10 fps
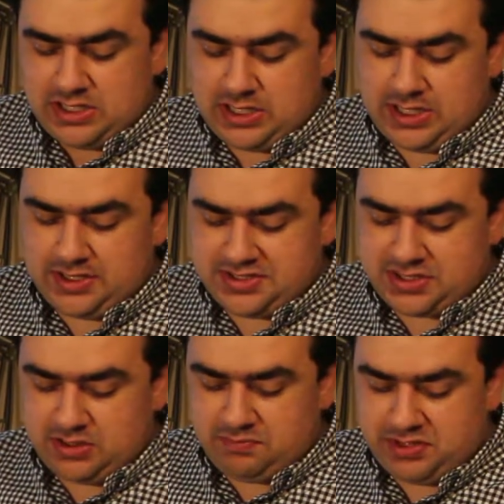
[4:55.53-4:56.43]
I
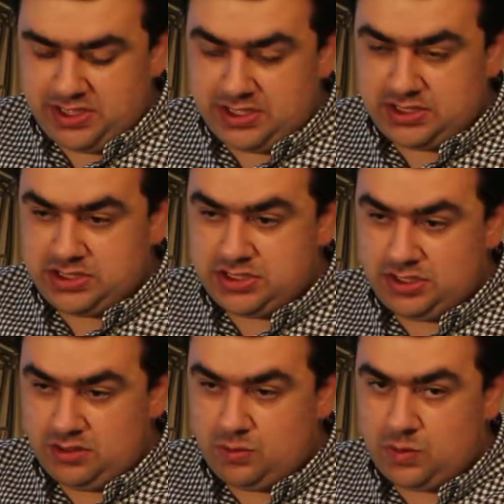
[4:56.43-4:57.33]
also plan
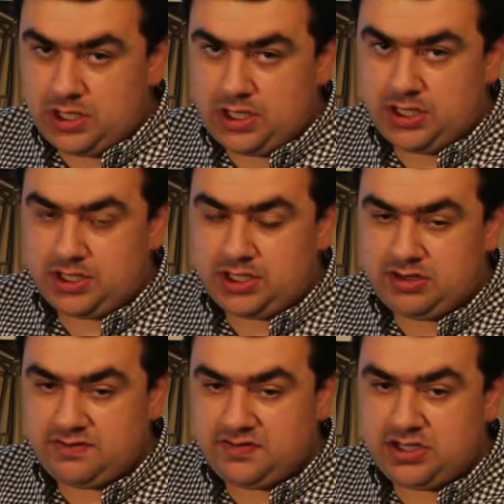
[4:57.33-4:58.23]
to
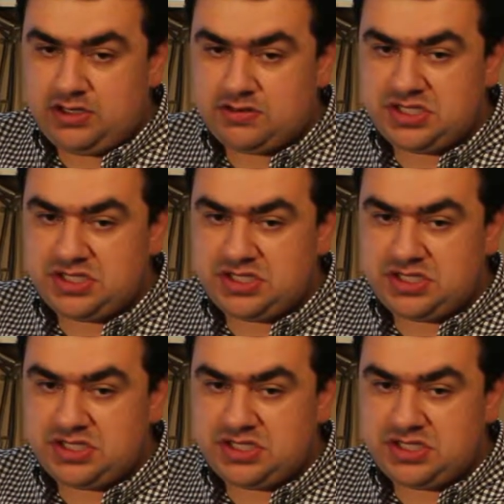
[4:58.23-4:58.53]
configure